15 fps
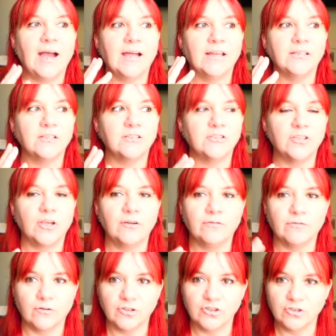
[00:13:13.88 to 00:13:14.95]
And so
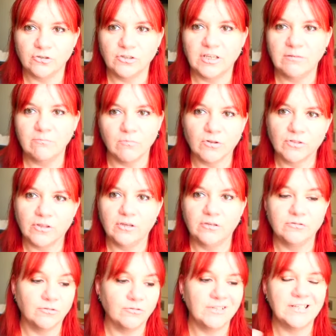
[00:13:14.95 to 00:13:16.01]
for a drunky mother
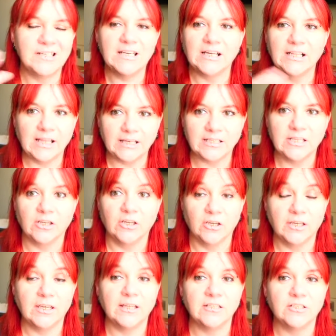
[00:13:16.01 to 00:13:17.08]
who's already neglecting her
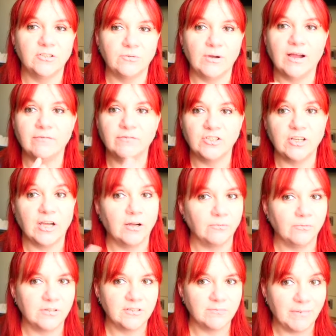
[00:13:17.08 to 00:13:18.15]
kid to have a child
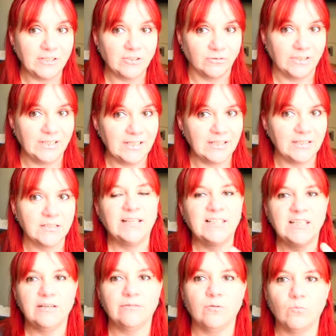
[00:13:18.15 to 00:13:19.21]
with special needs,
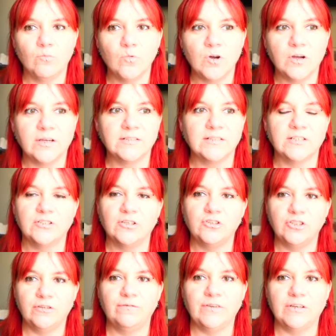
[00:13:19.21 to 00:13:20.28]
it's even worse. And so
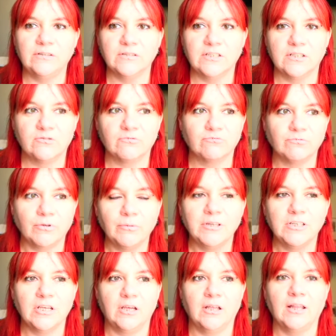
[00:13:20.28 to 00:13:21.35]
she feels it's
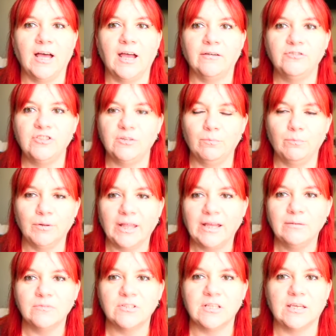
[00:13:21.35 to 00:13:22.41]
ruined her life. She
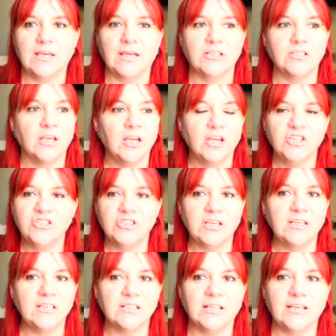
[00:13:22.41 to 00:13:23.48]
blames the kids.
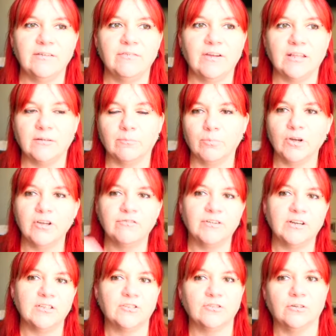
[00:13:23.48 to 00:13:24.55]
She's leaving. The
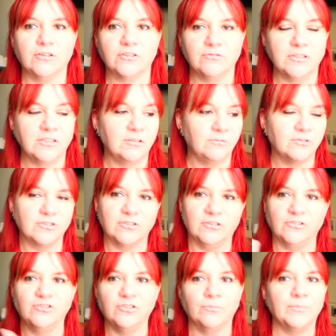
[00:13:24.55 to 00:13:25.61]
boyfriend's talked her into it. We're just going
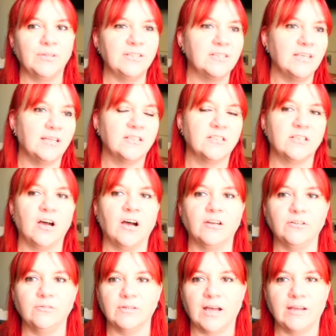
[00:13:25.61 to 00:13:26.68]
to dump these kids, start a
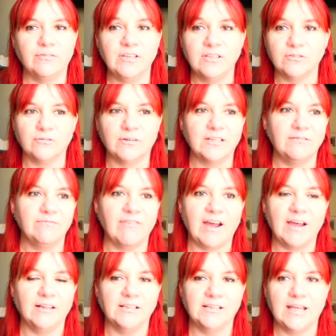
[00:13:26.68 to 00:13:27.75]
new life. He's already
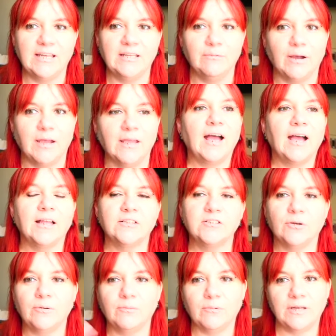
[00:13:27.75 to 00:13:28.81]
violent anyway. And
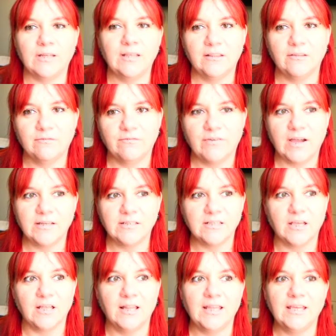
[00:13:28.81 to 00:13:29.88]
so when Ethan finds
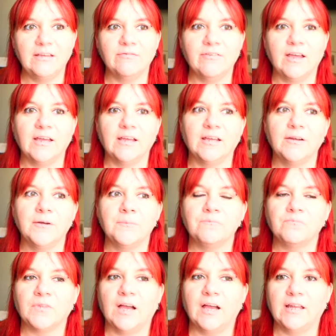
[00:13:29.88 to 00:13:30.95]
her leaving,
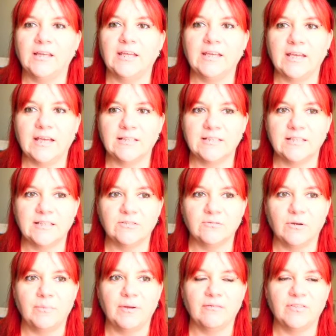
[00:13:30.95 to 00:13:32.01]
and it gets into
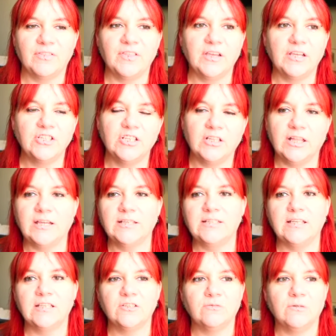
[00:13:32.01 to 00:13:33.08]
a bit of a thing, she lays
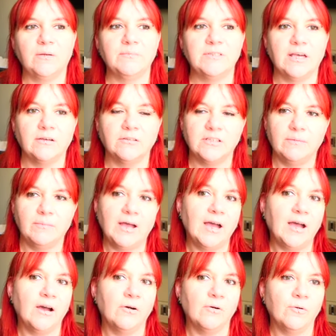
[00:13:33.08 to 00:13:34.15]
into him, tells him
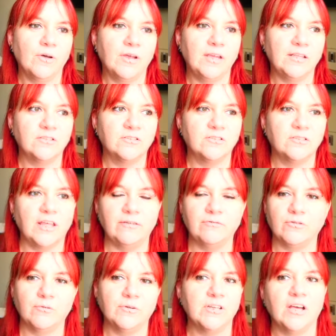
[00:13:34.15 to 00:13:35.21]
how they've
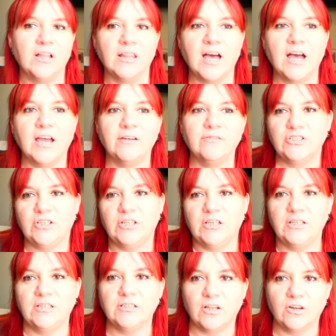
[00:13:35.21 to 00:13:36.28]
ruined her life,
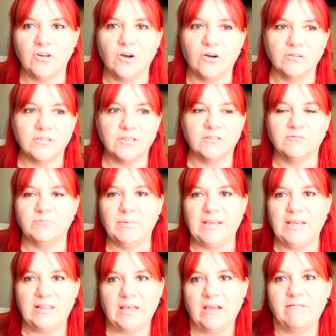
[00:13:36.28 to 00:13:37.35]
she's not
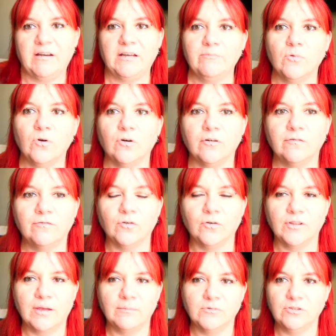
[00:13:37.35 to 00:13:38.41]
being there anymore for
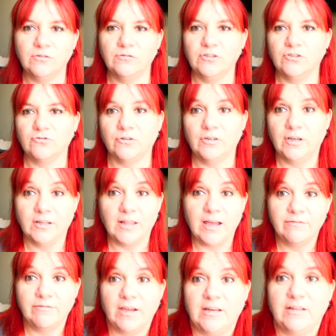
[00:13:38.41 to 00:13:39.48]
them to destroy her life
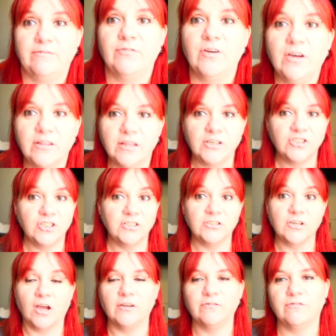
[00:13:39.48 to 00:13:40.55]
any further, she's
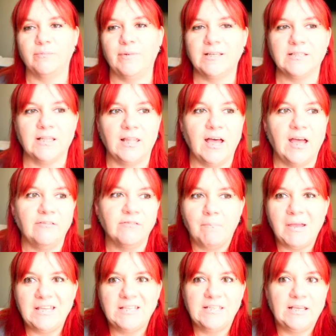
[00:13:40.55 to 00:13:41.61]
going for a better life,
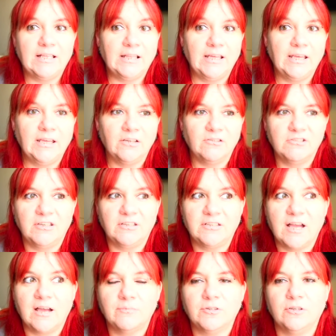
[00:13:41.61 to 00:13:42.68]
basically is
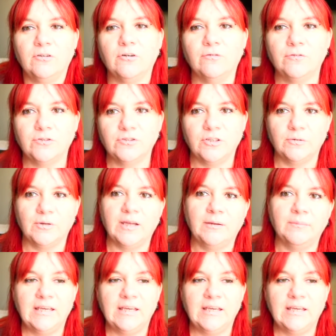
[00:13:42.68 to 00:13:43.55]
absolutely awful to him.